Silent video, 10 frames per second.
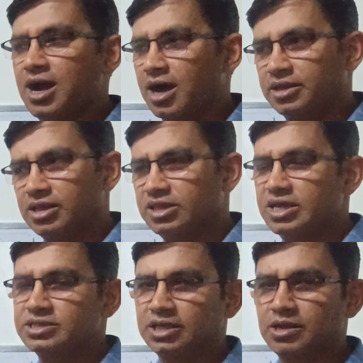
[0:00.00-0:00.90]
other
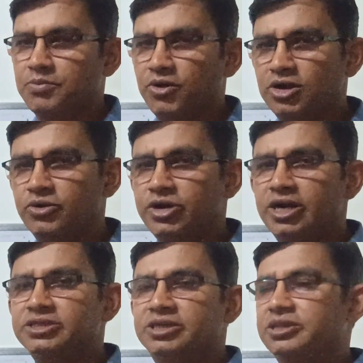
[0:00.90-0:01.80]

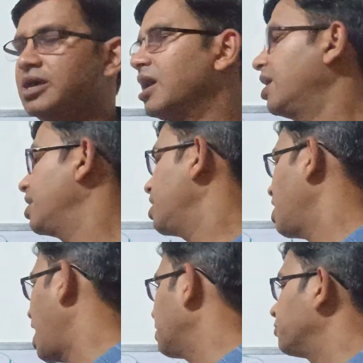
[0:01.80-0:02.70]
pollutants in the
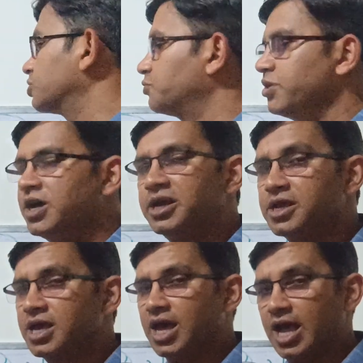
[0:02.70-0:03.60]
atmosphere,
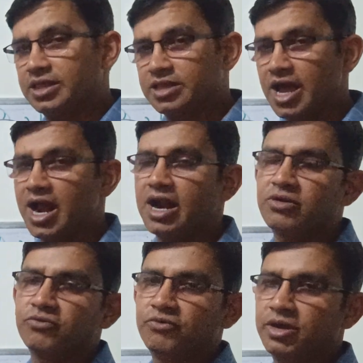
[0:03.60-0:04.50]
and that
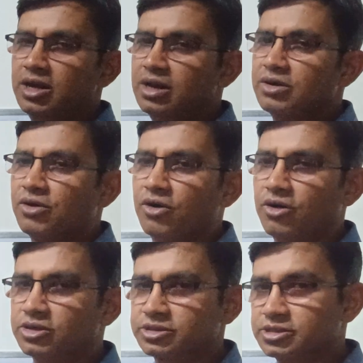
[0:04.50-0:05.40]
will
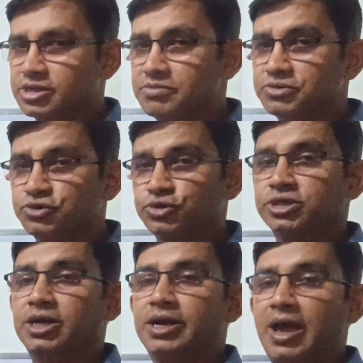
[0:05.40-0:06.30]
cause some
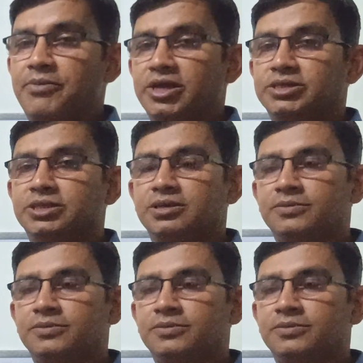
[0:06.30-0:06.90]
social damage.